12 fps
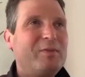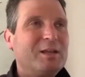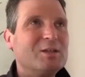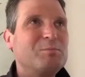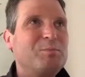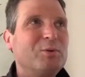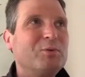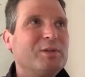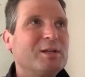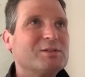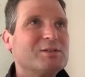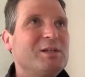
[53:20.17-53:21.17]
think is
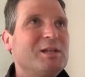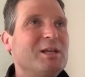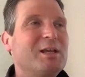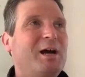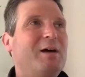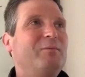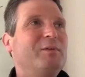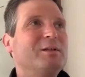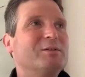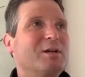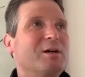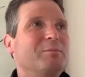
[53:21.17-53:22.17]
building a sneaky
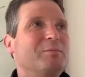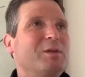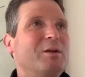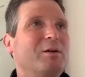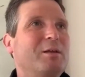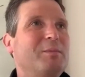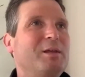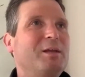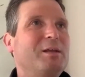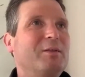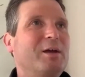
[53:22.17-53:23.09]
confidence up, you know what I mean?